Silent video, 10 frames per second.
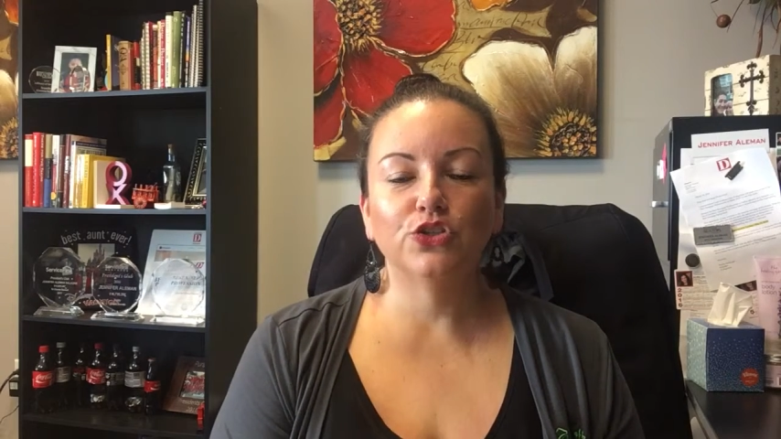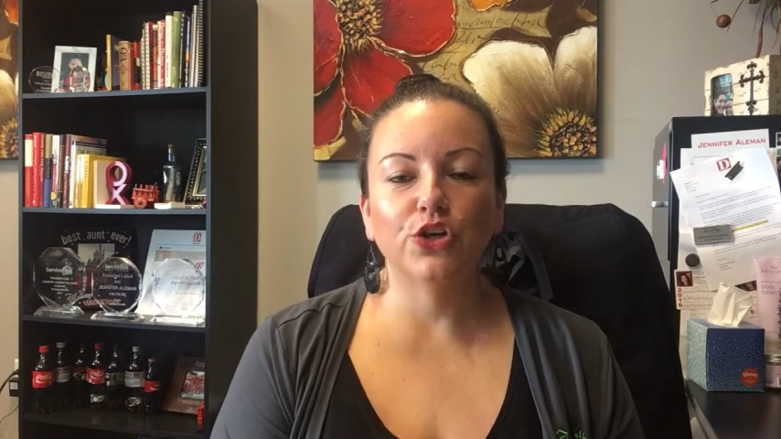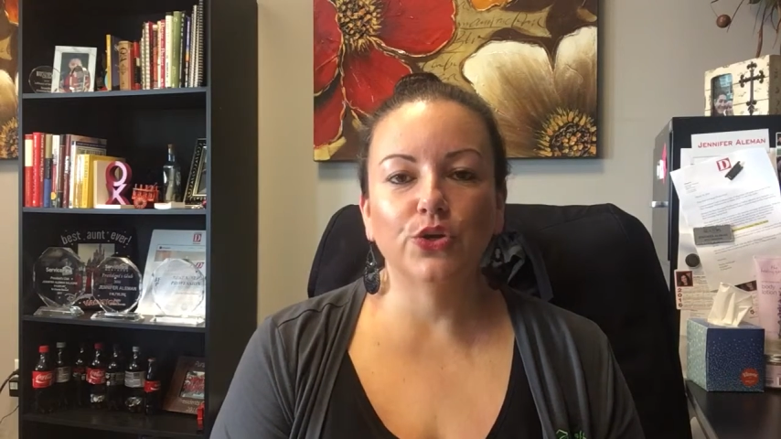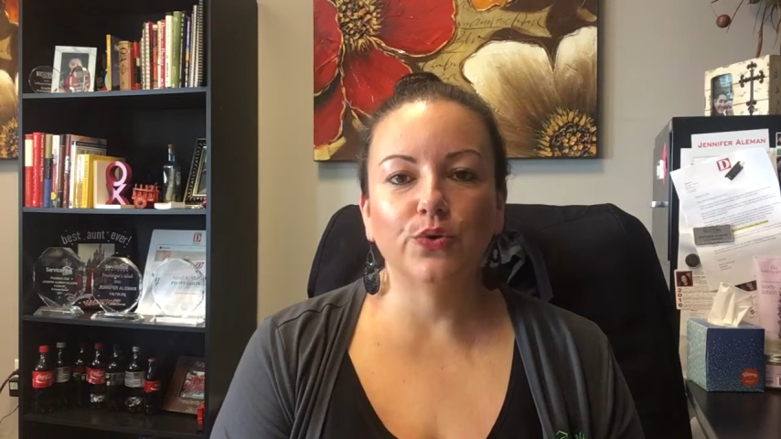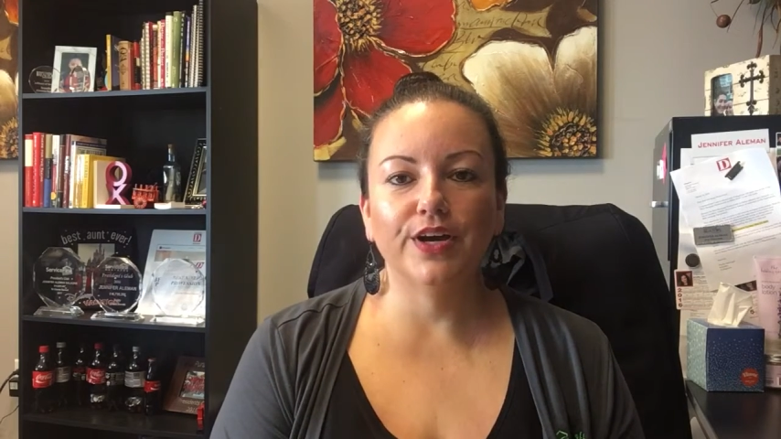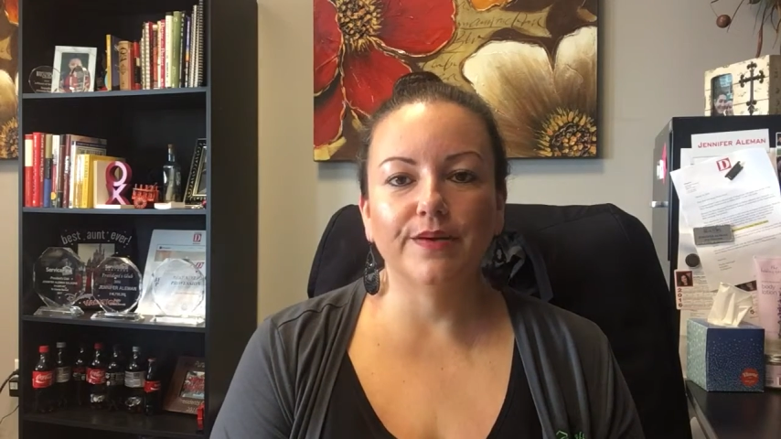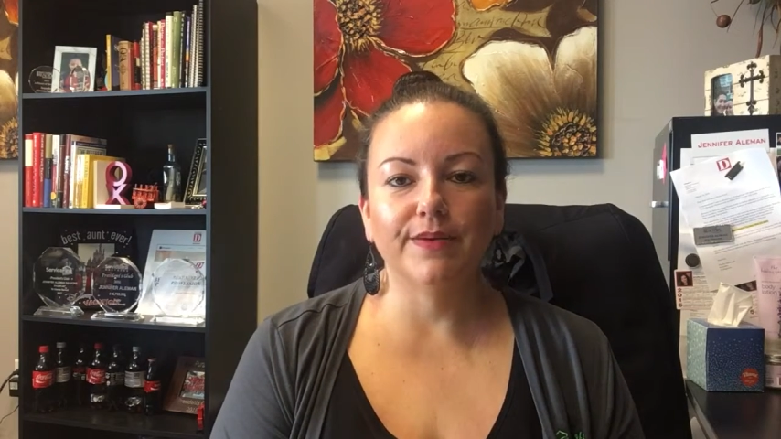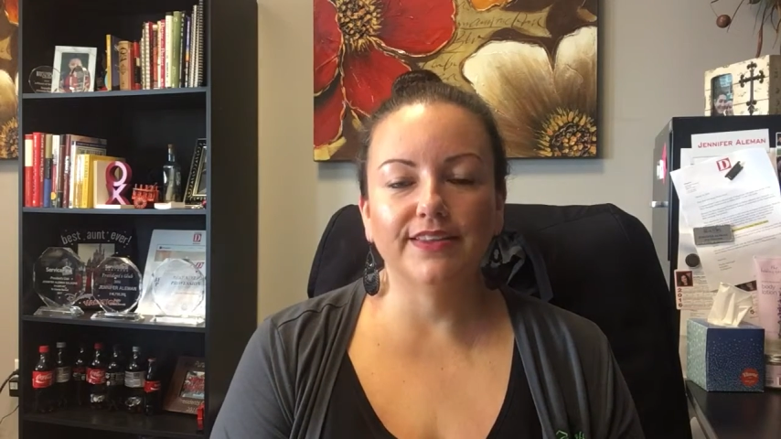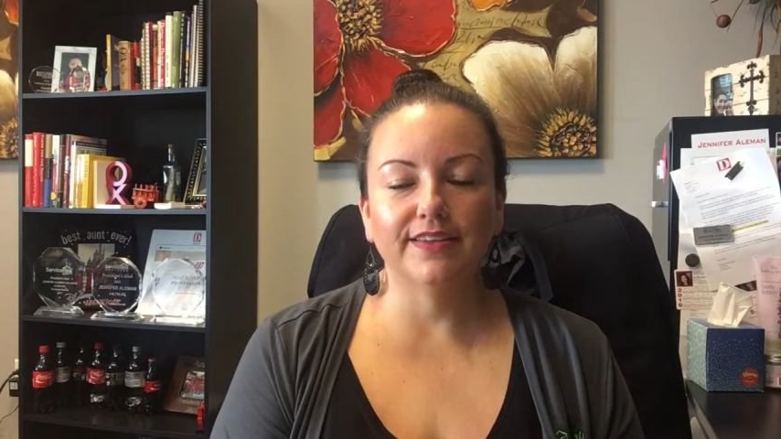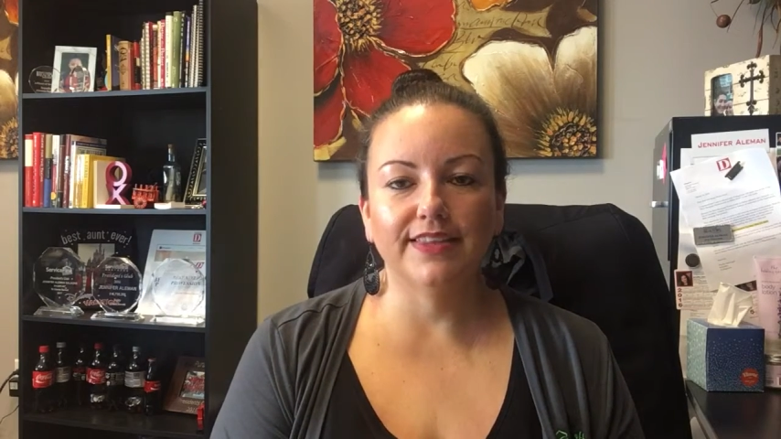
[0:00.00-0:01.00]
So
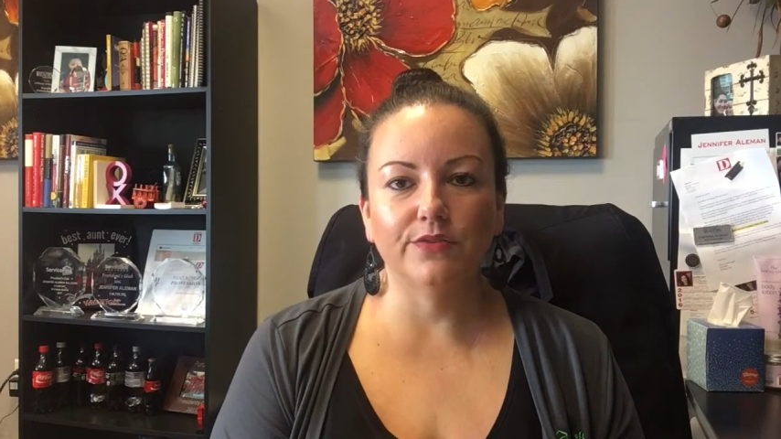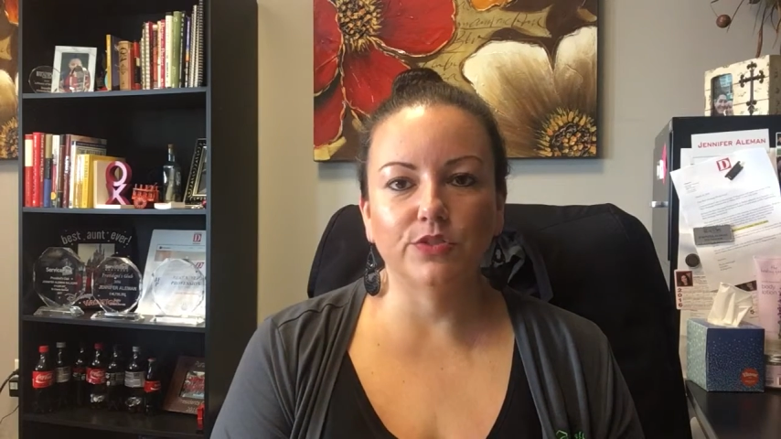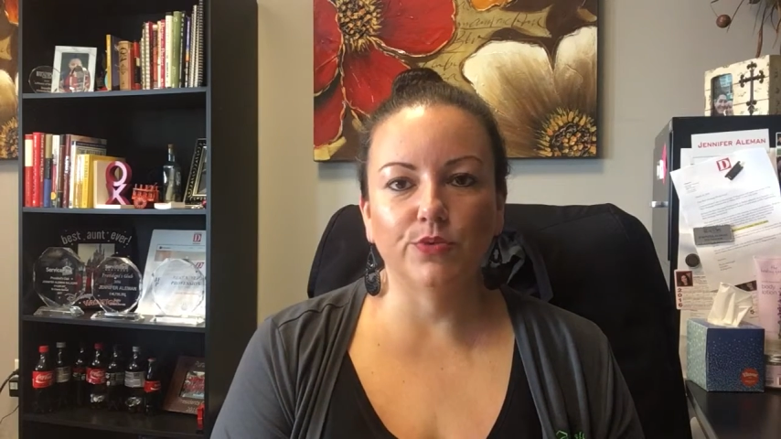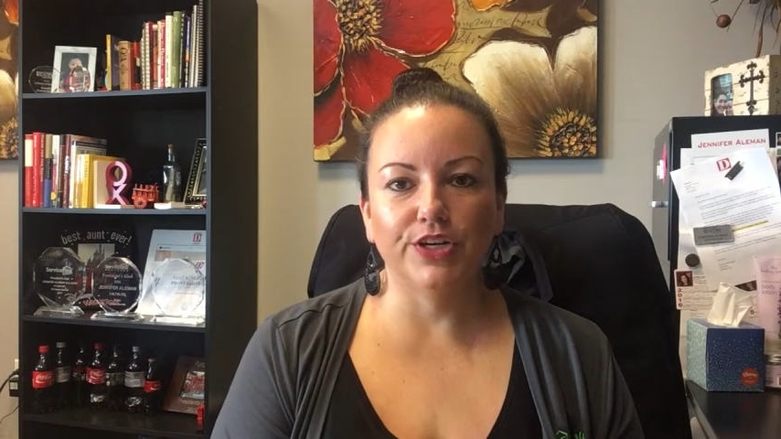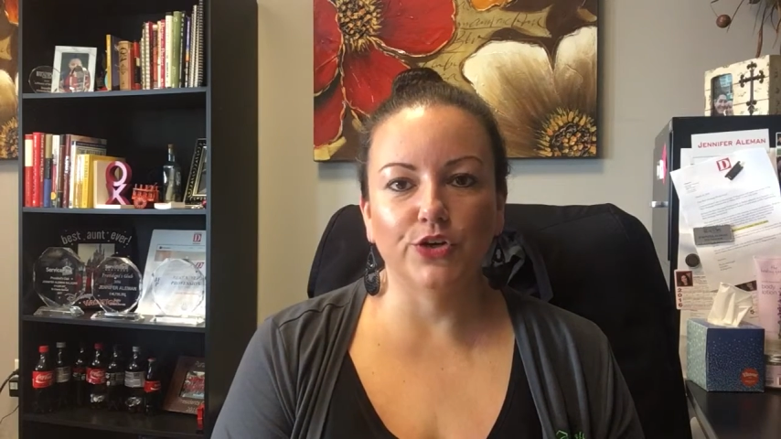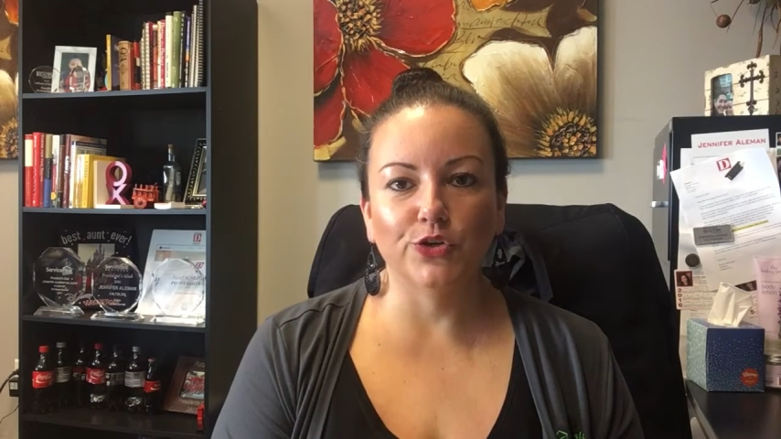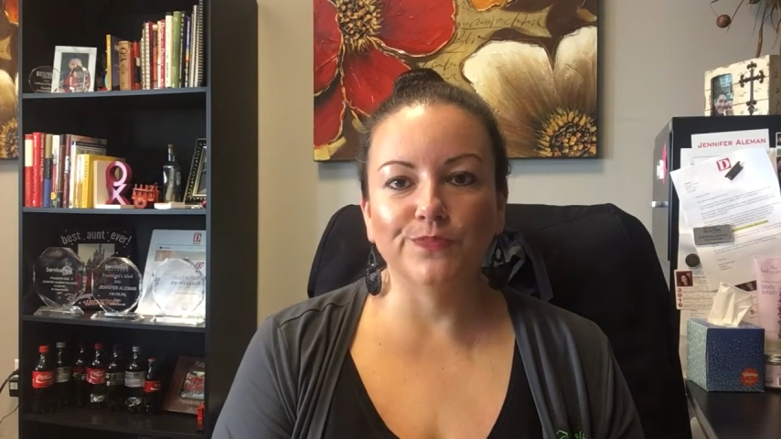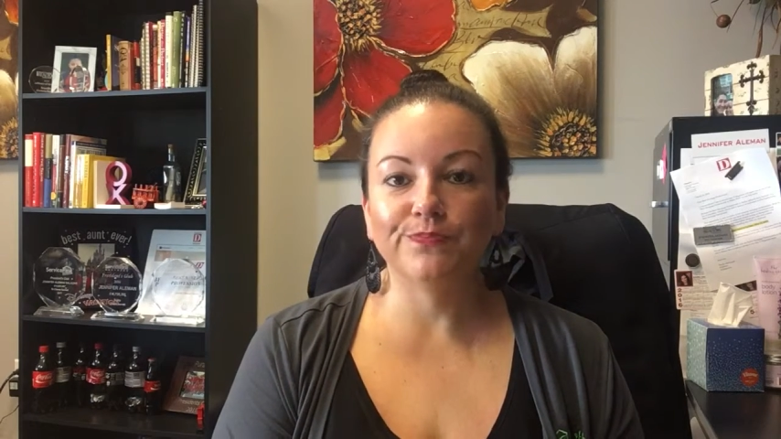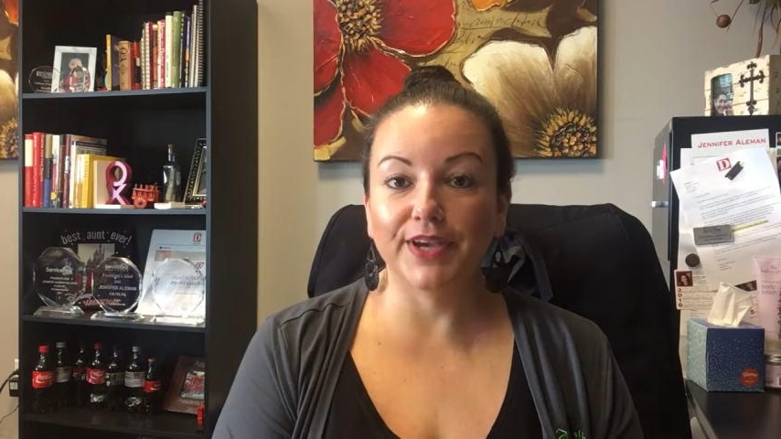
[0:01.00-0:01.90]
I thought that was pretty cool.